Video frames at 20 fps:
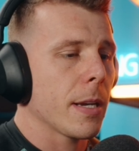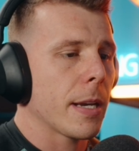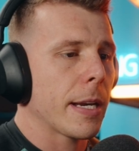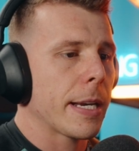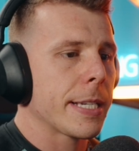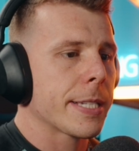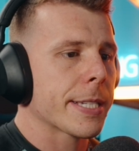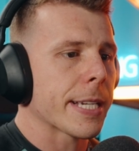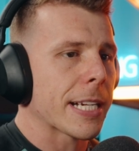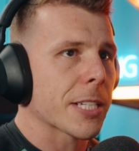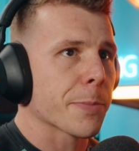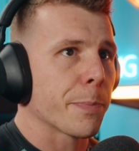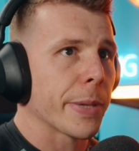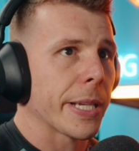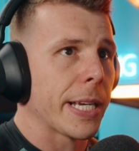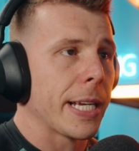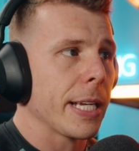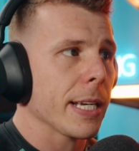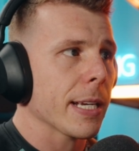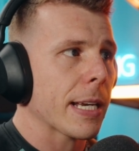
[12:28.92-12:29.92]
he starts
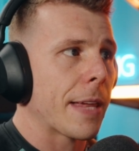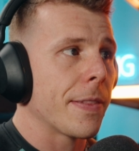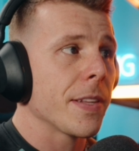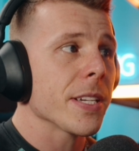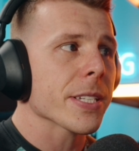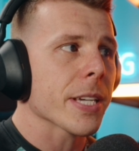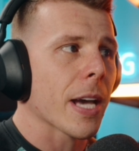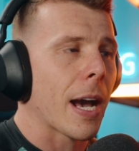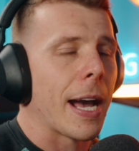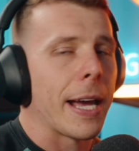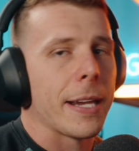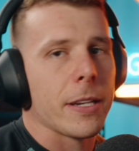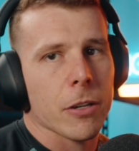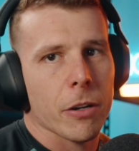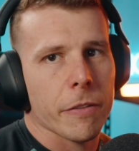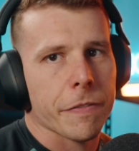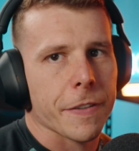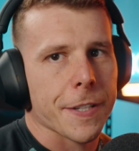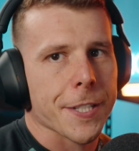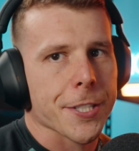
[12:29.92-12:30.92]
bleeding. And this guy, no
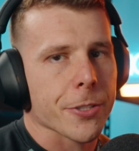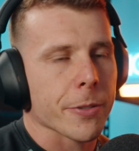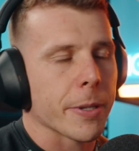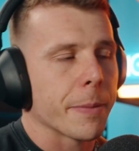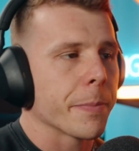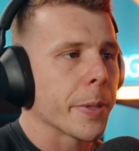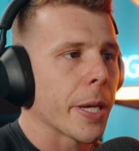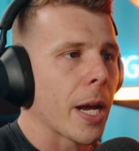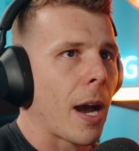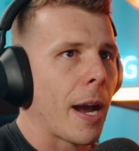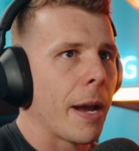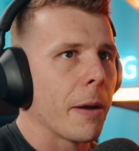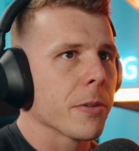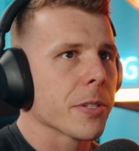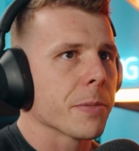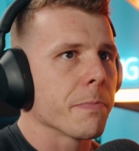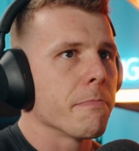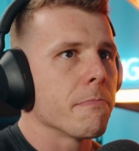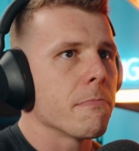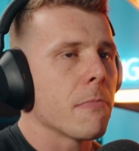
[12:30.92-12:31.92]
offense to him, but I
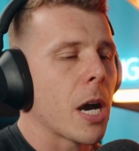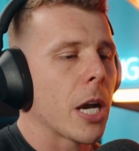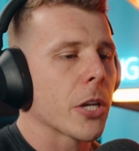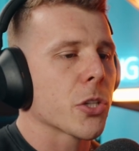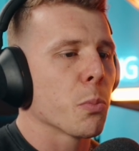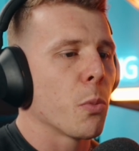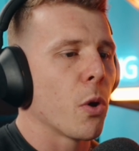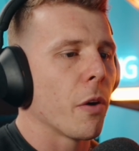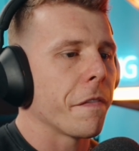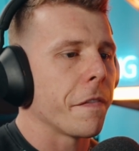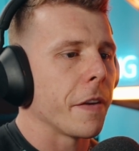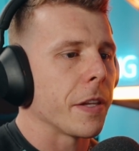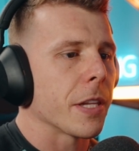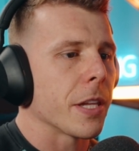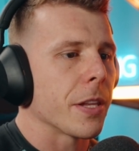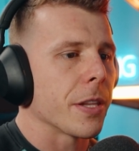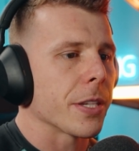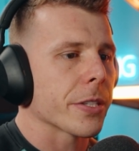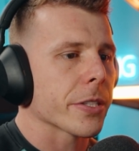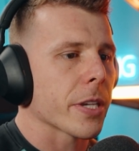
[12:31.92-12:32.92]
was much more fit
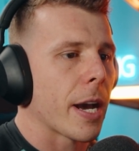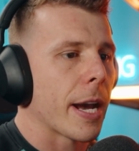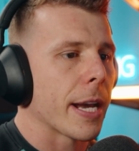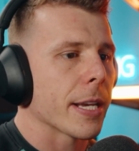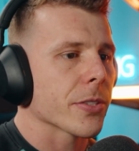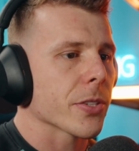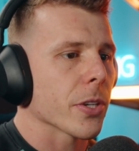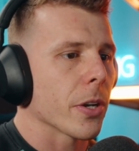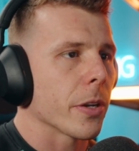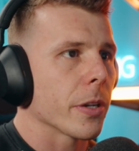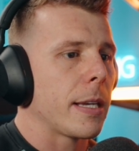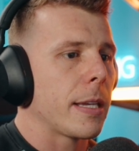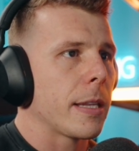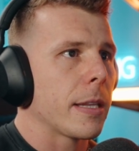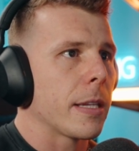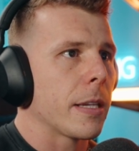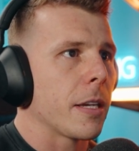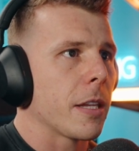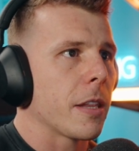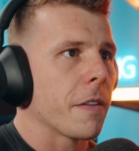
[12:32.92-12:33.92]
than this guy. So
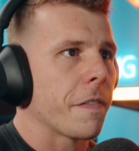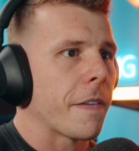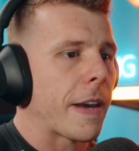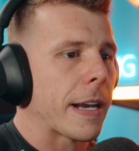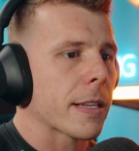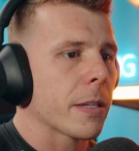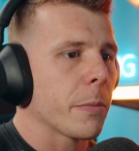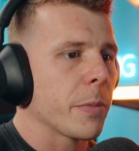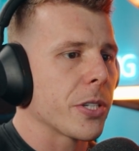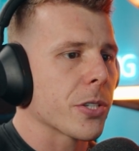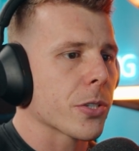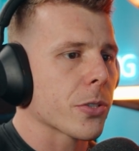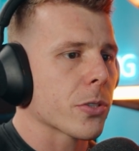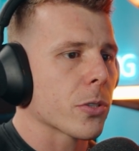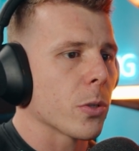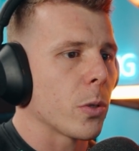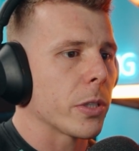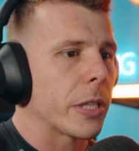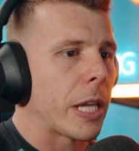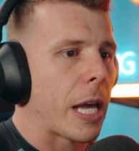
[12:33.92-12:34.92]
the fact that we
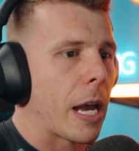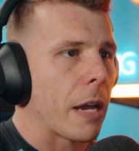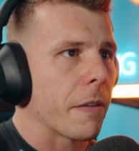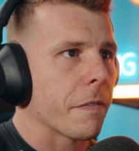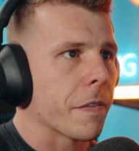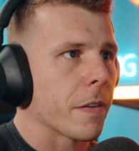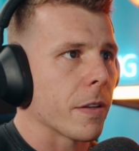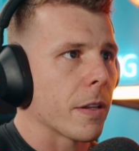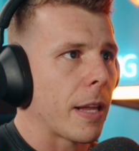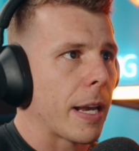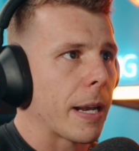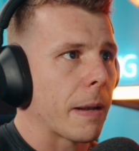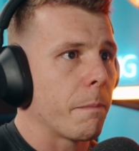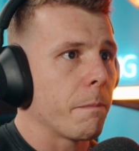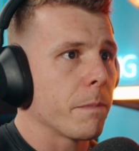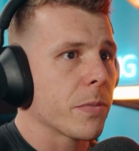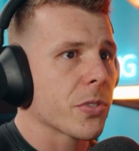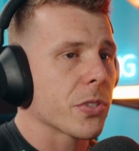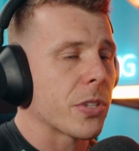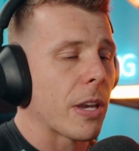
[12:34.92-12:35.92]
stalled out for like
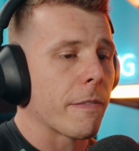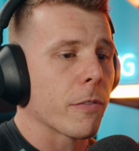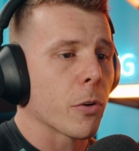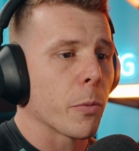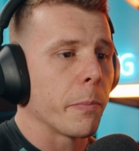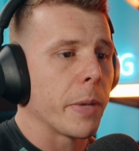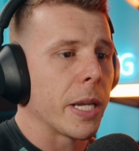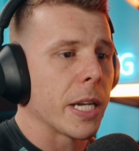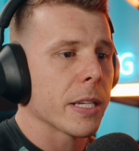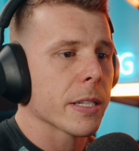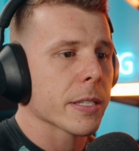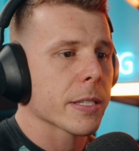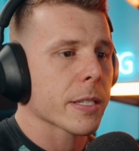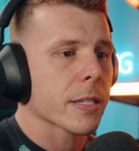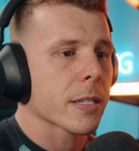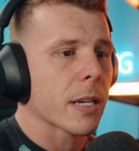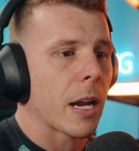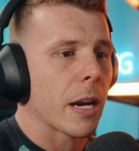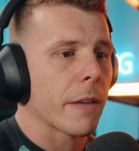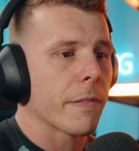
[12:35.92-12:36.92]
several minutes
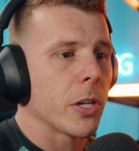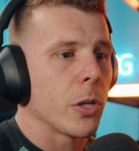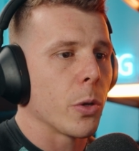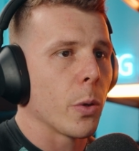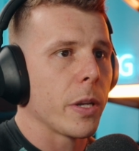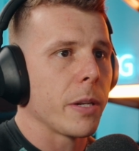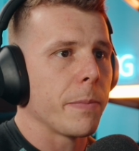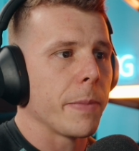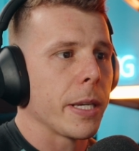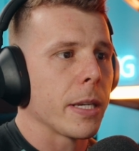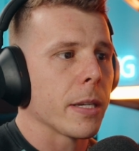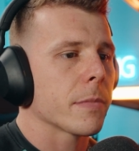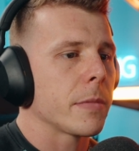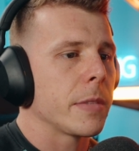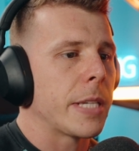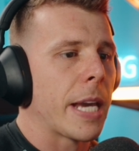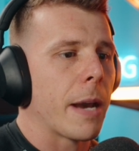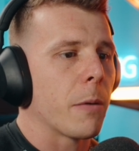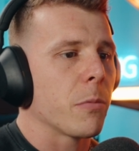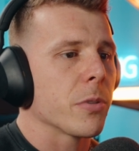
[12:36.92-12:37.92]
kind of annoyed me.
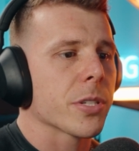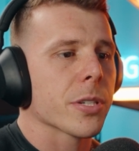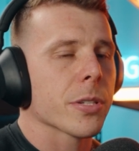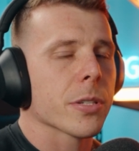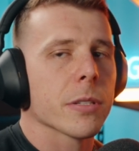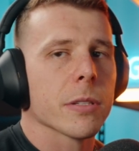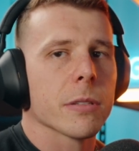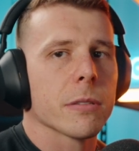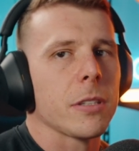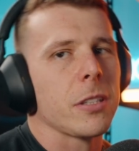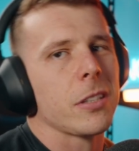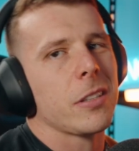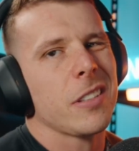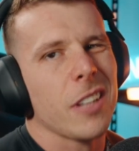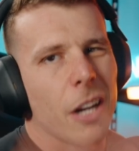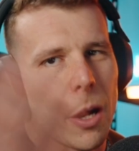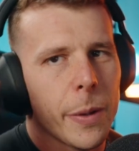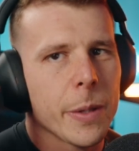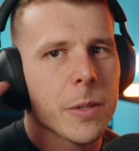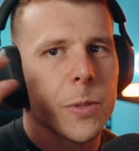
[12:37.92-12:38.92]
Yeah, it was, you
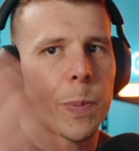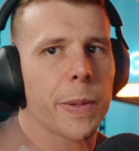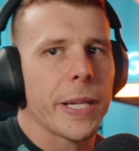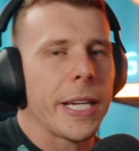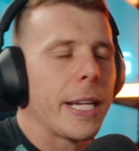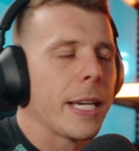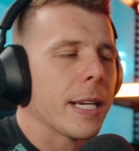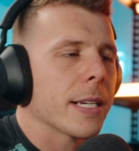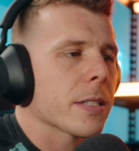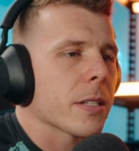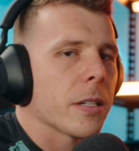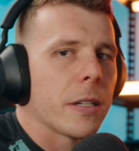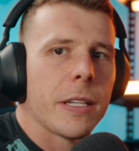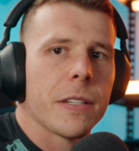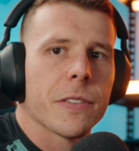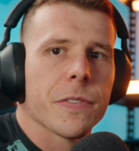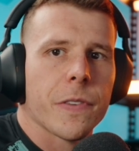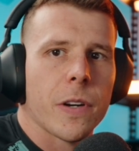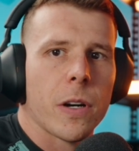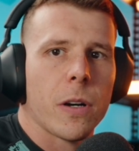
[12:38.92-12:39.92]
know, he was bleeding. It's not
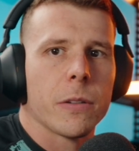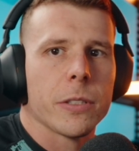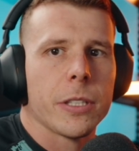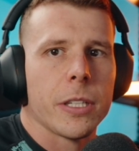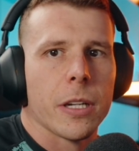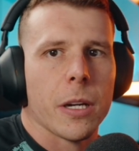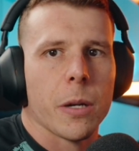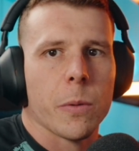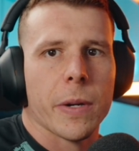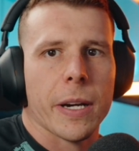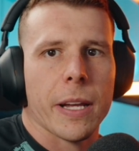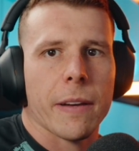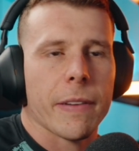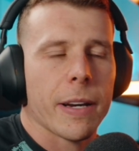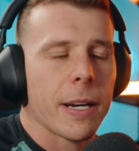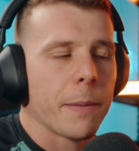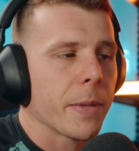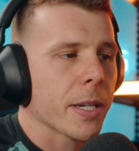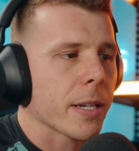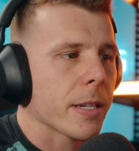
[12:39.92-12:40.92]
his fault. You know, whatever.
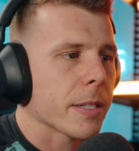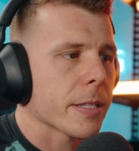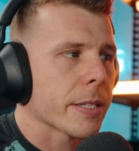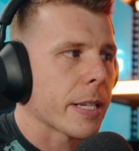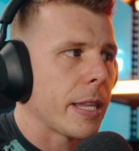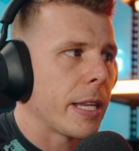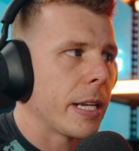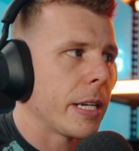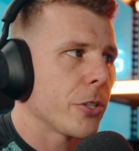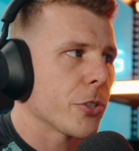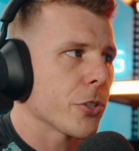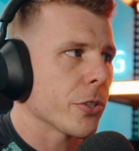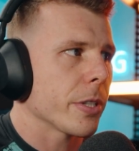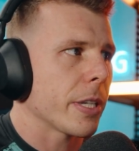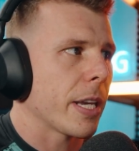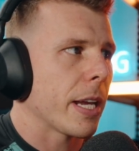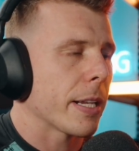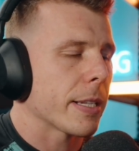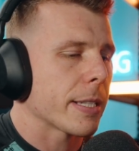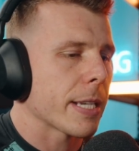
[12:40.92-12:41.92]
I'm not going to say that he shouldn't
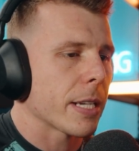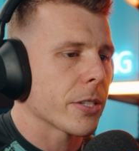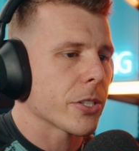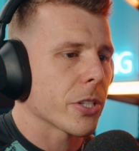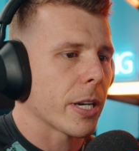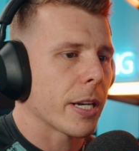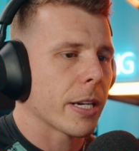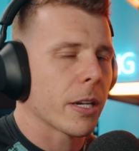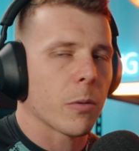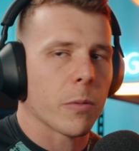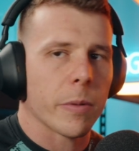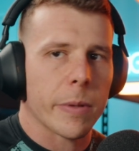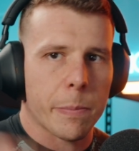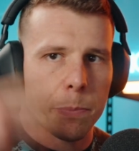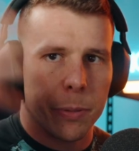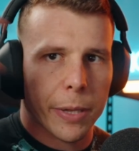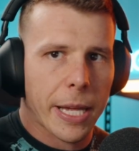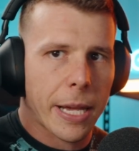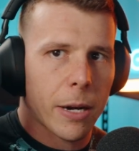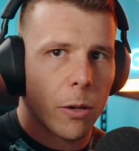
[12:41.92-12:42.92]
get attention. I don't want to
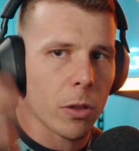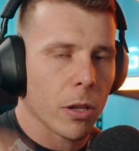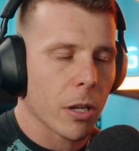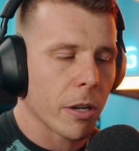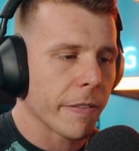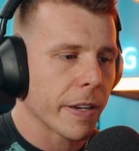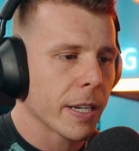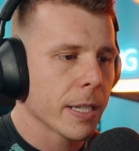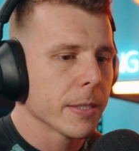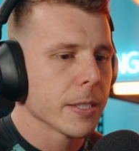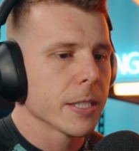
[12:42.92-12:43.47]
be bled all over.